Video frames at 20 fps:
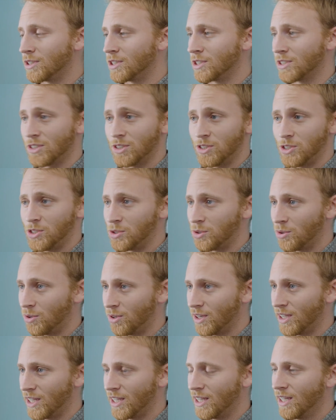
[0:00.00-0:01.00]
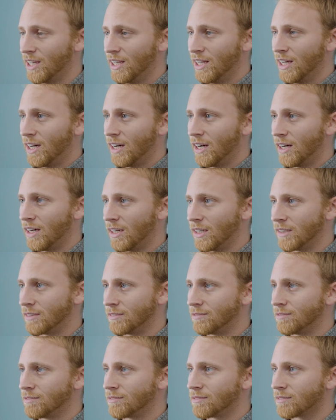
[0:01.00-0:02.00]
Just the joy
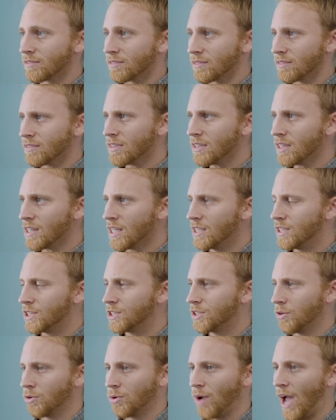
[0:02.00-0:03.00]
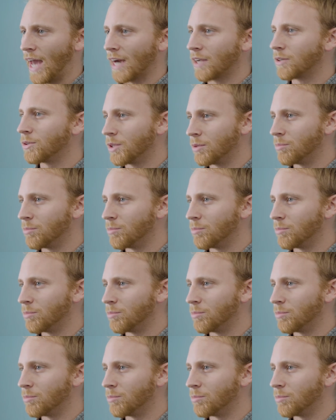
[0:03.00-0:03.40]
and just the radical